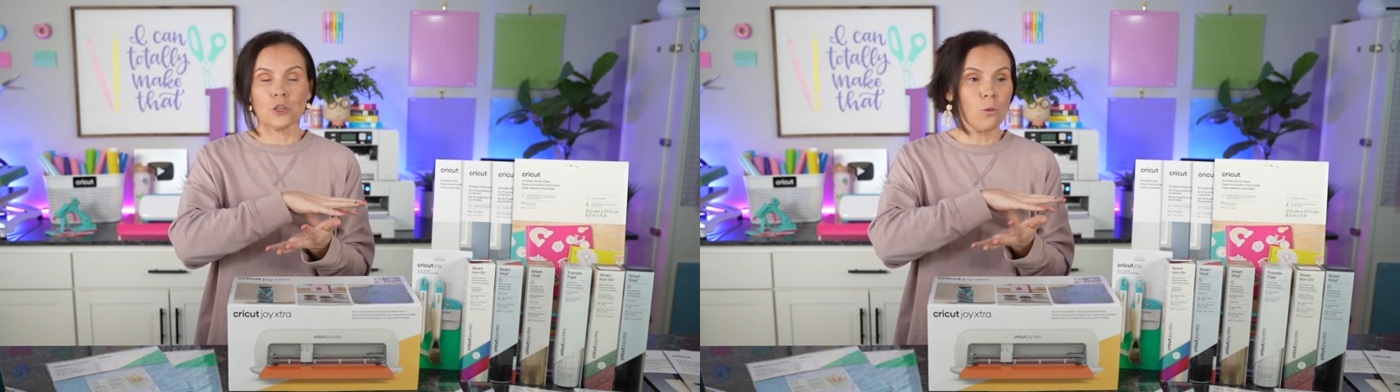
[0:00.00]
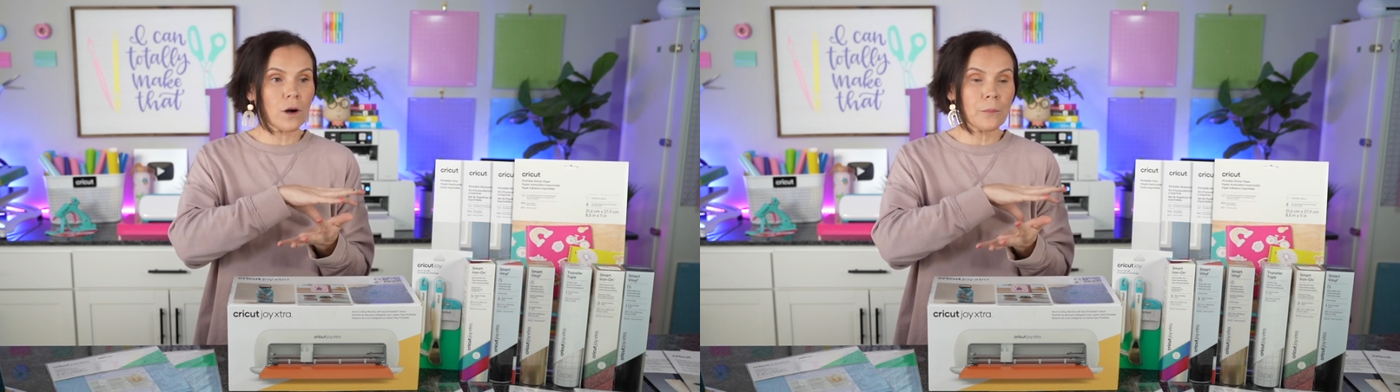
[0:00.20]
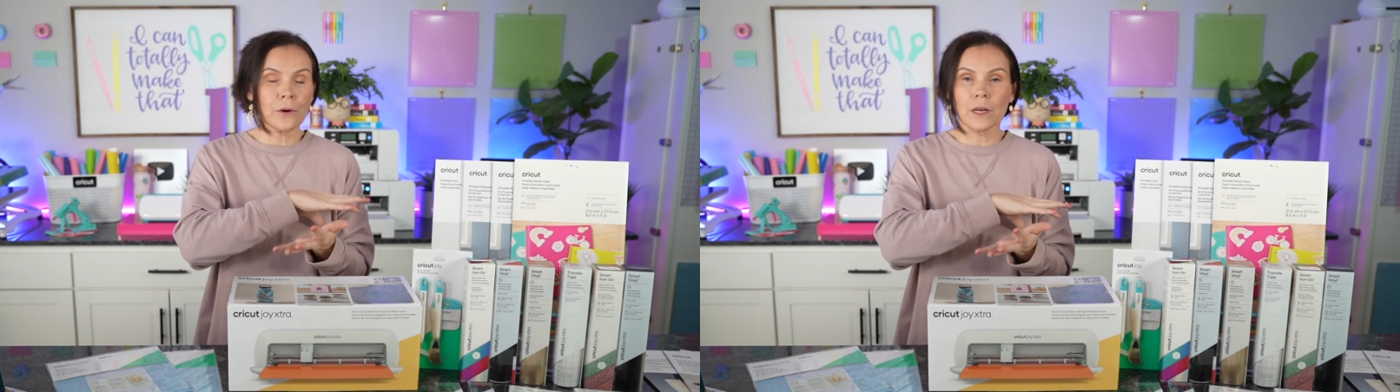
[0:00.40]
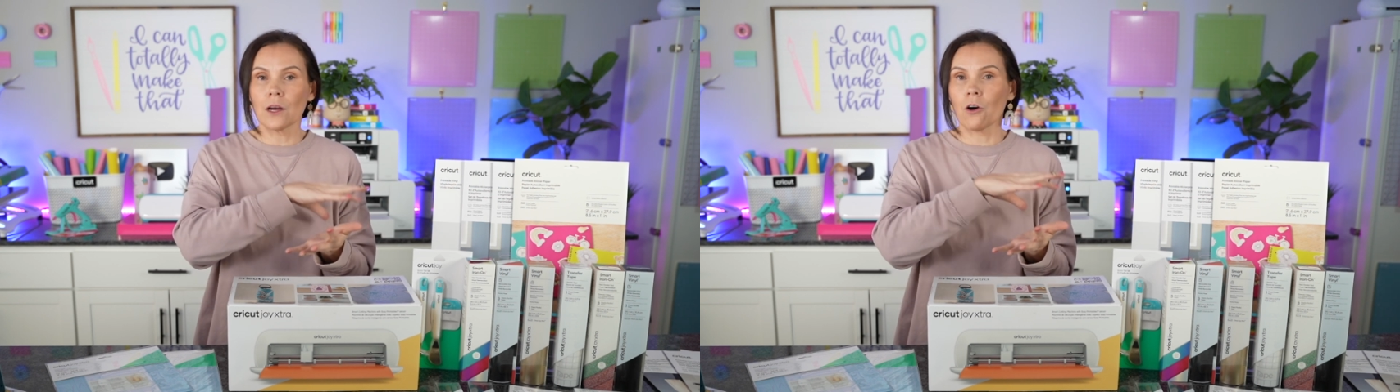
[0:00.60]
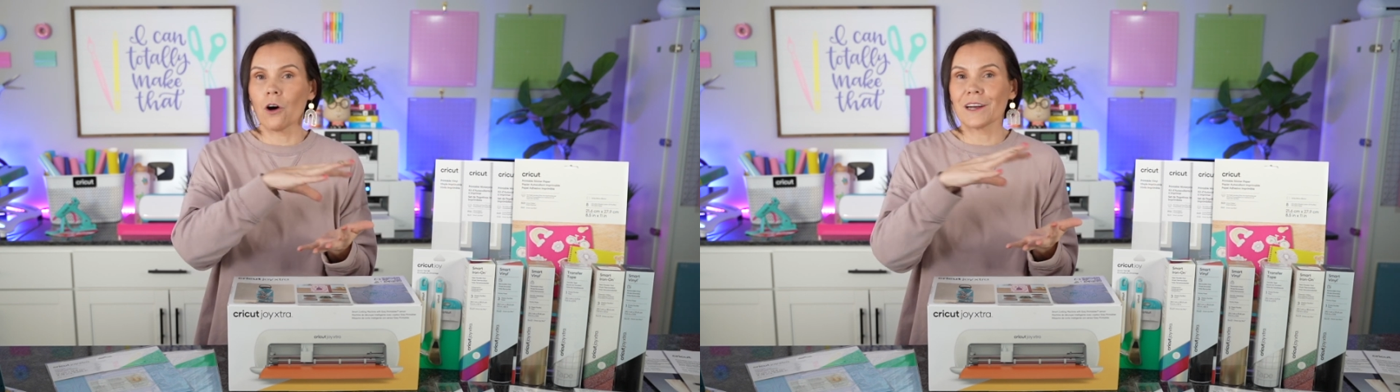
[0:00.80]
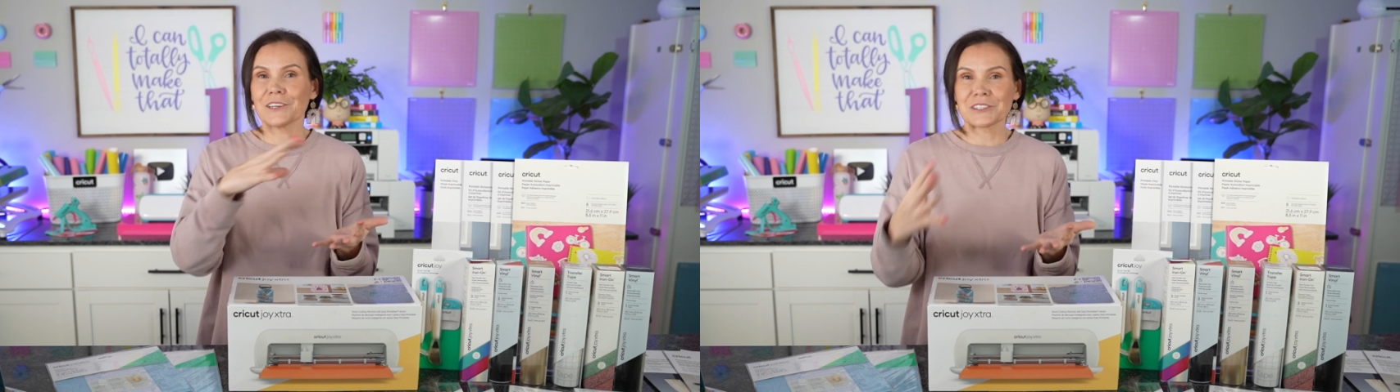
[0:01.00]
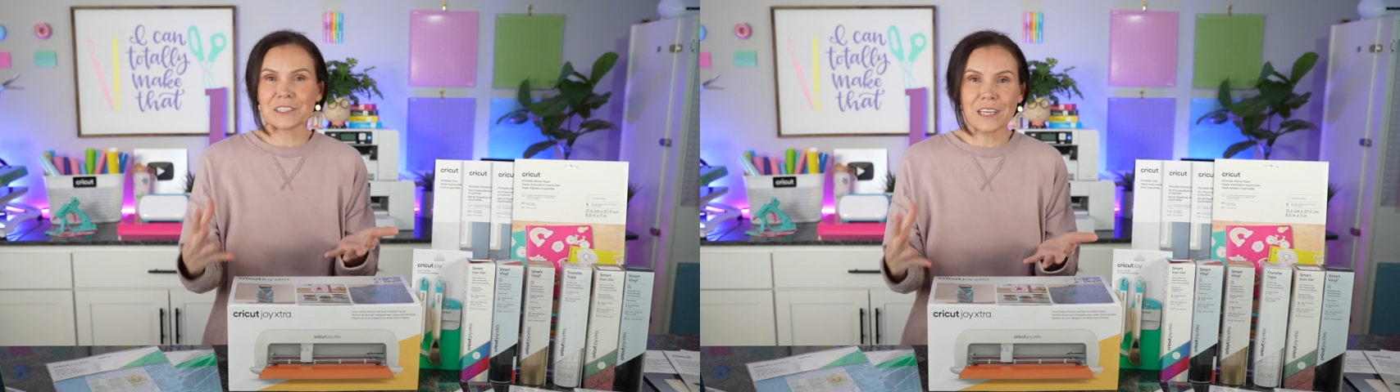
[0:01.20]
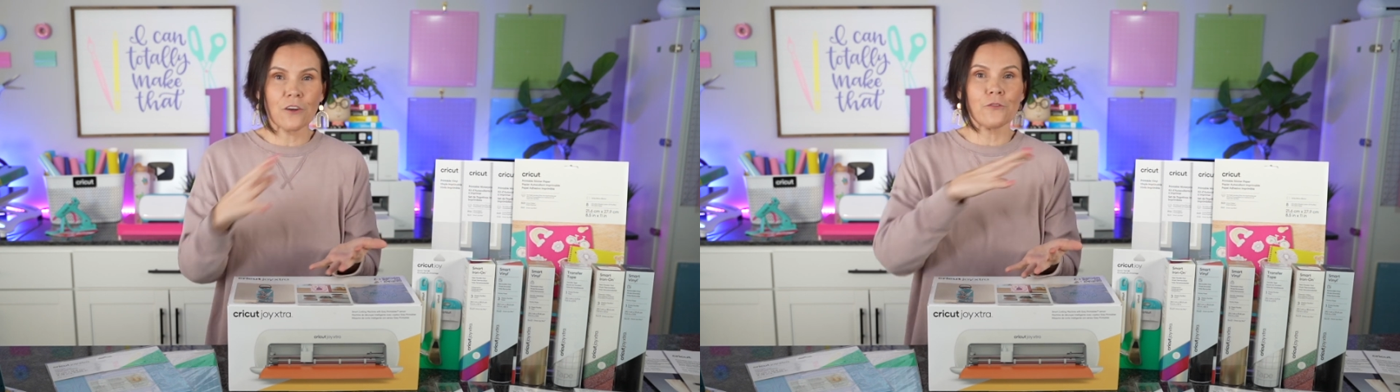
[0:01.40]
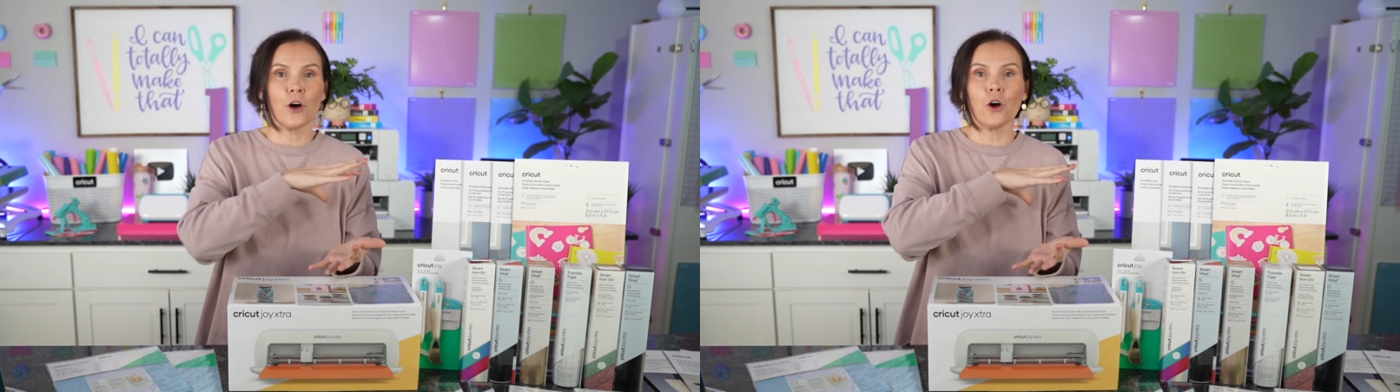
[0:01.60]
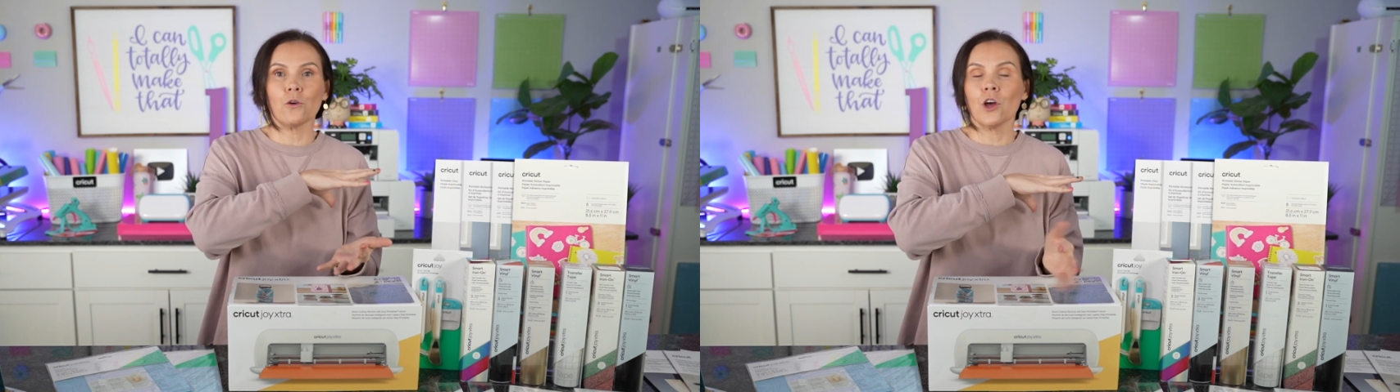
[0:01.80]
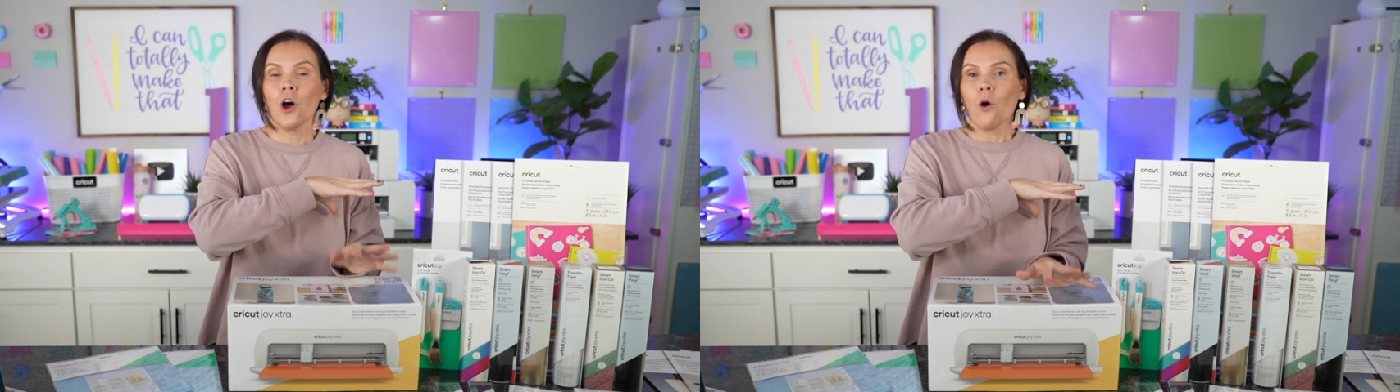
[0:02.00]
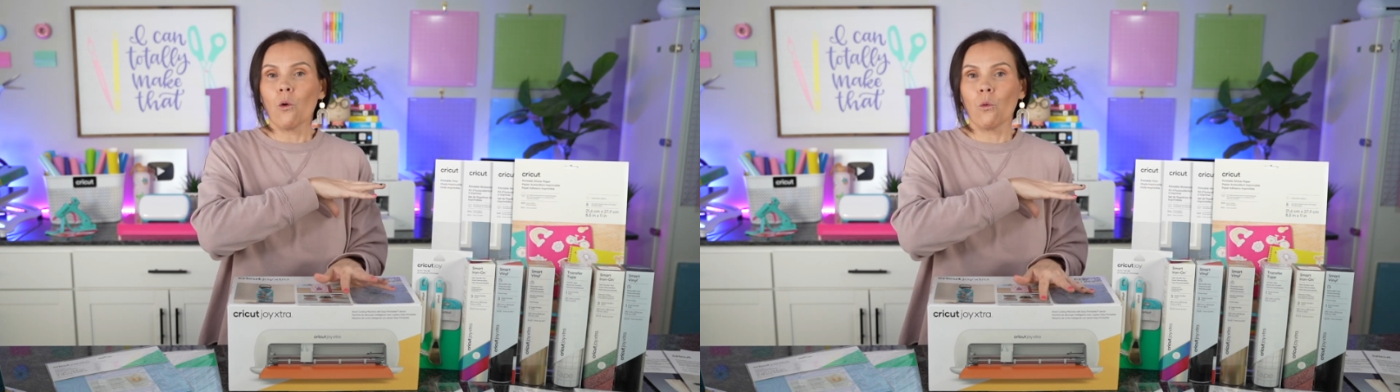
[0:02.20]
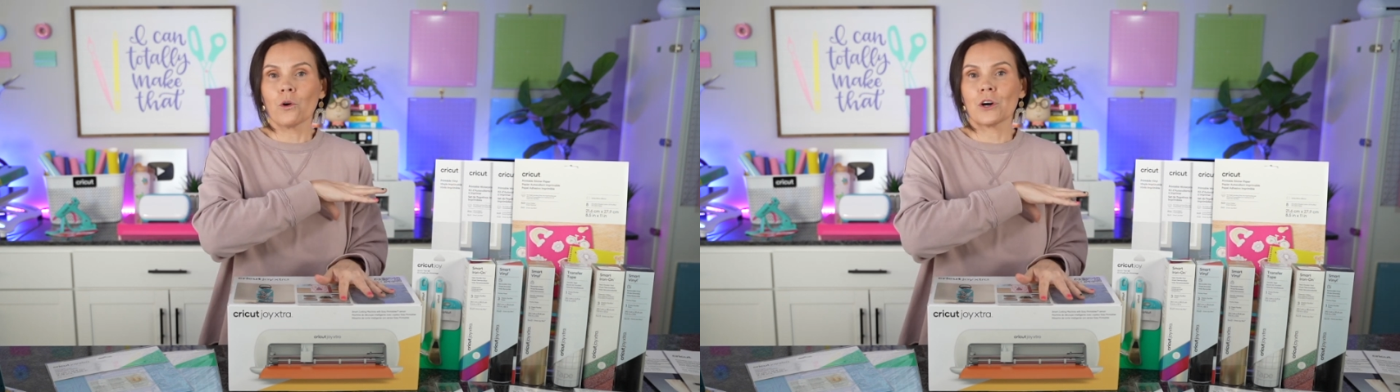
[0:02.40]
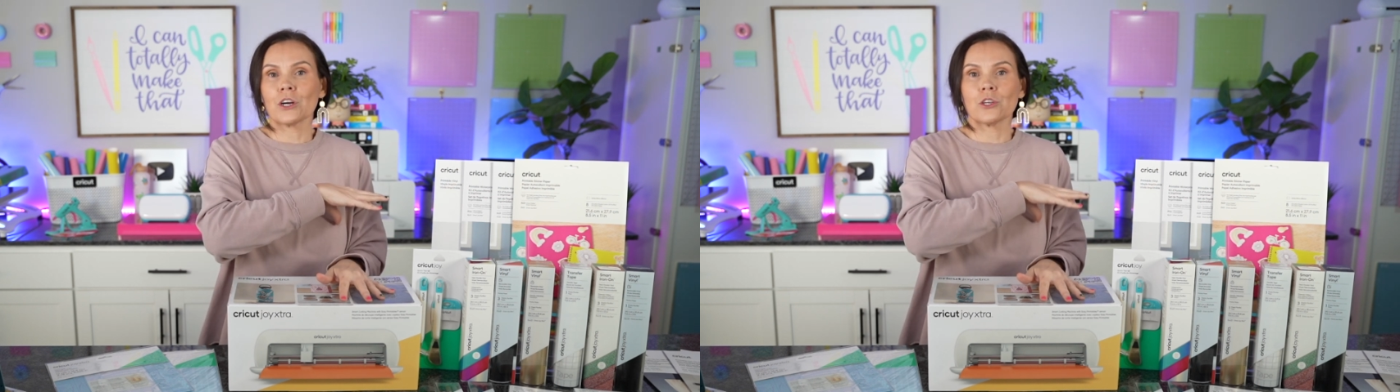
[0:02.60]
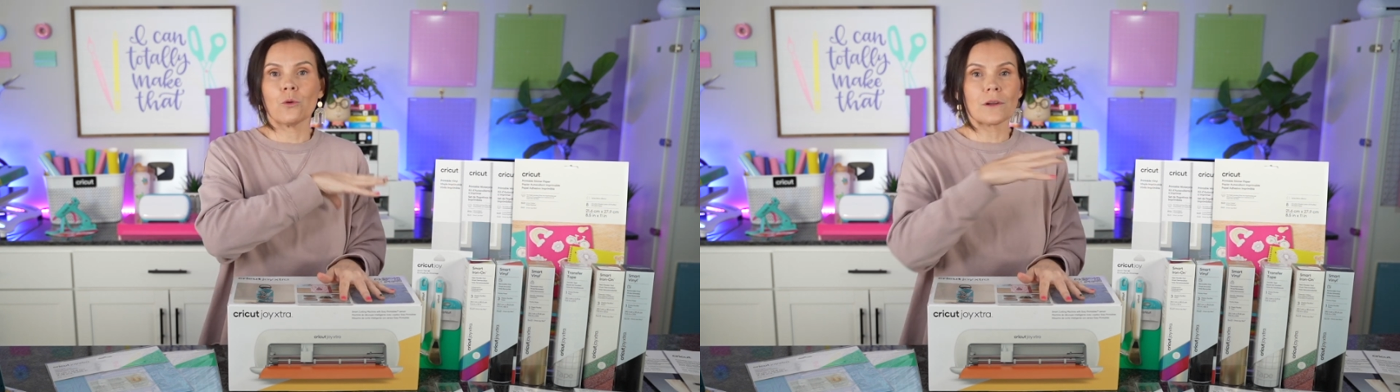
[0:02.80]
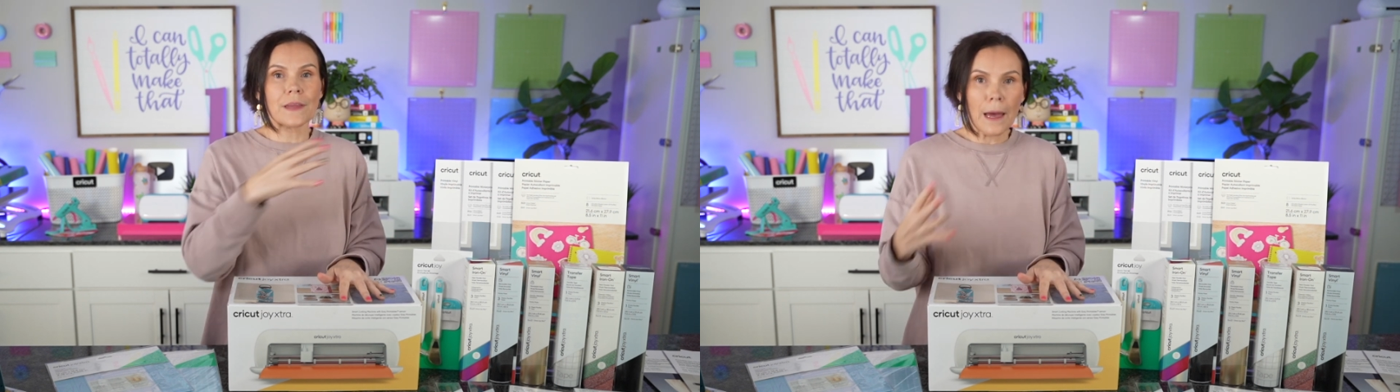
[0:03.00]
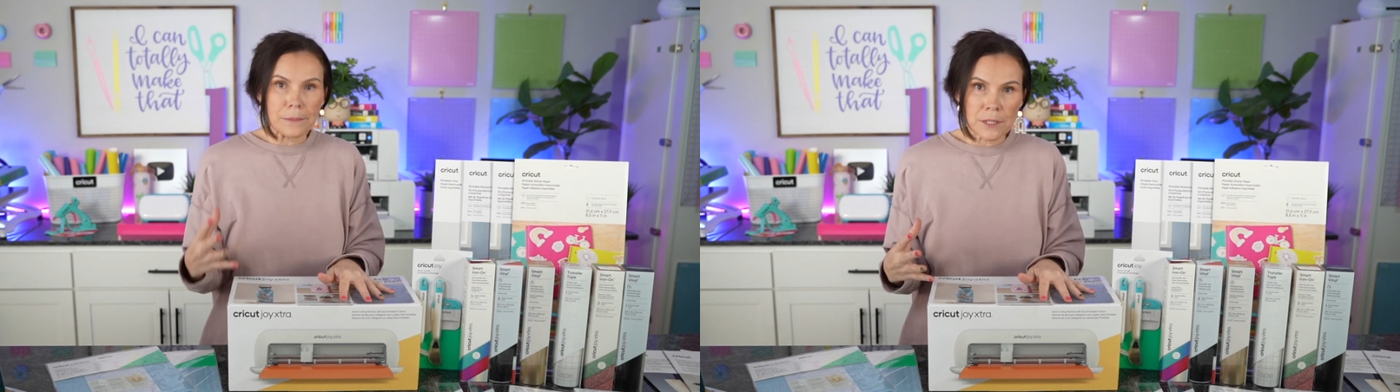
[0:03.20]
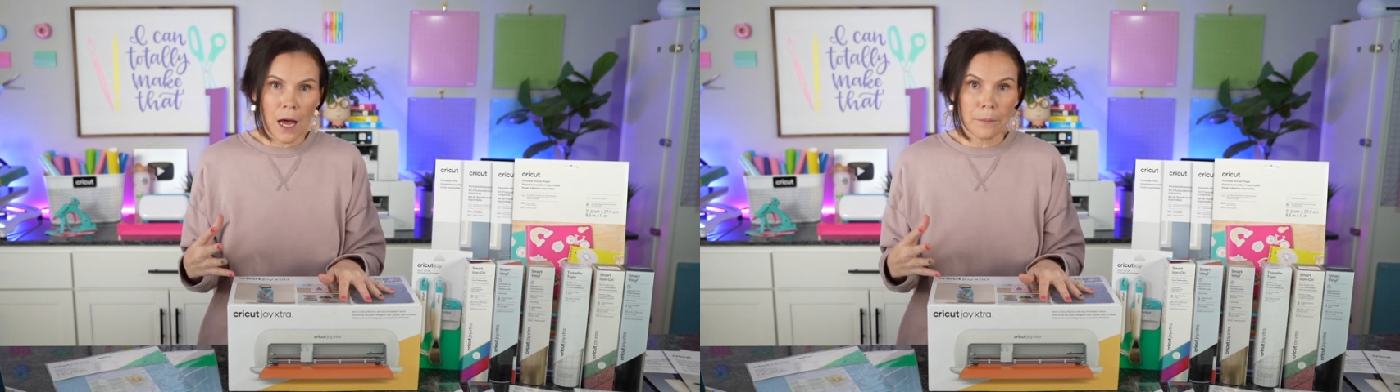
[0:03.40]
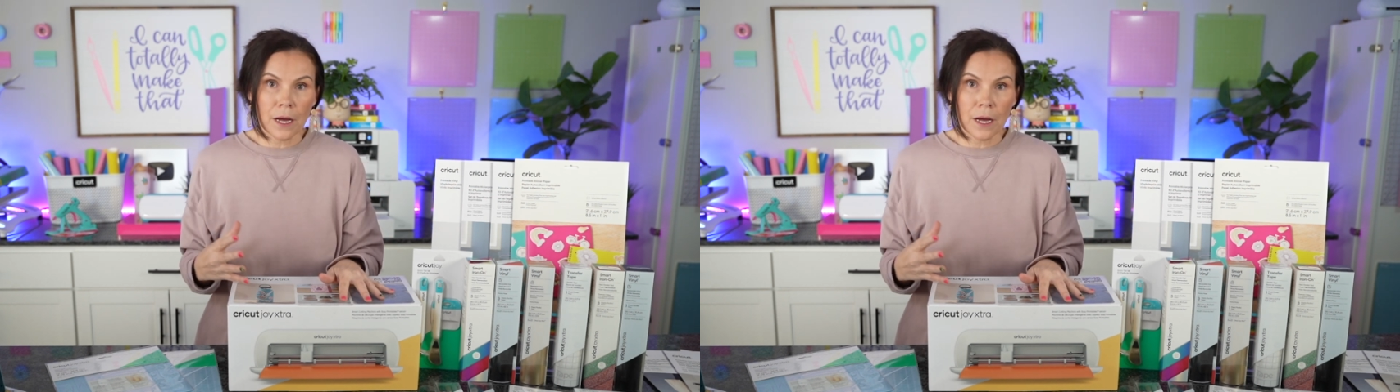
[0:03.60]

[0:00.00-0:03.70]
You want to put it on your cell phone or your laptop